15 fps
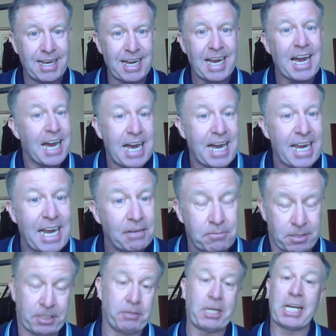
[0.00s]
I
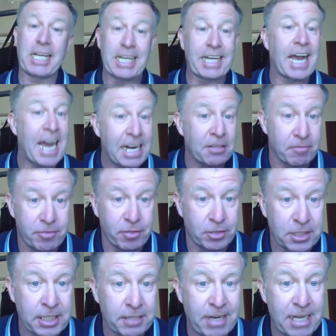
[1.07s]
had clearly I hadn't
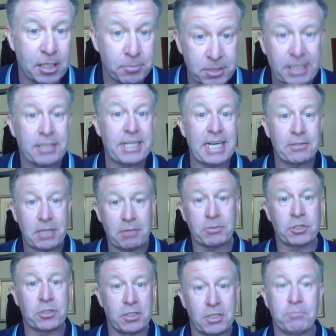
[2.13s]
fully developed. That
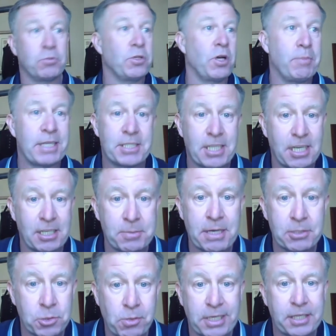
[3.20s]
was going to not be until I was
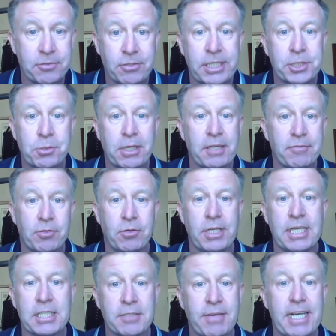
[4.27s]
about 23, 24
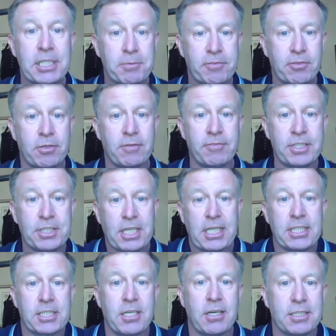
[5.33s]
years of age before I
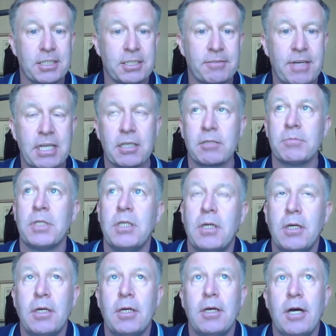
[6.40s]
physically started to develop.
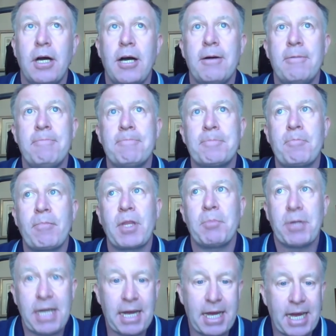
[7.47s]

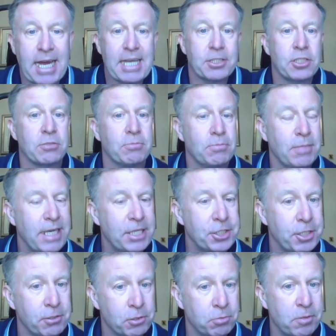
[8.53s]
But I had some
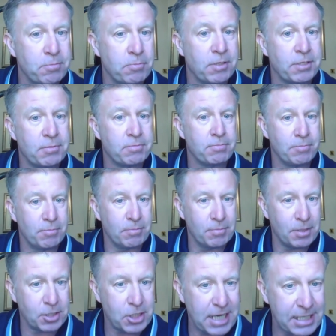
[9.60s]
issues with
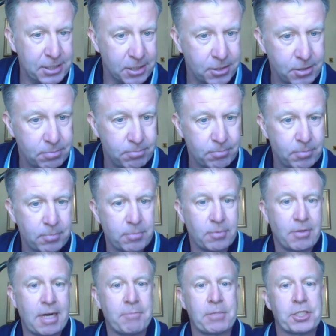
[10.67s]
slatters
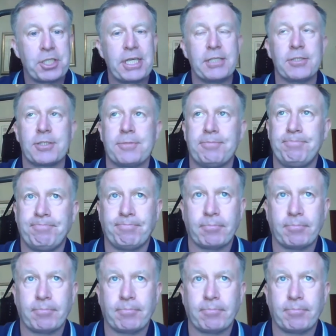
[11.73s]
around my shins.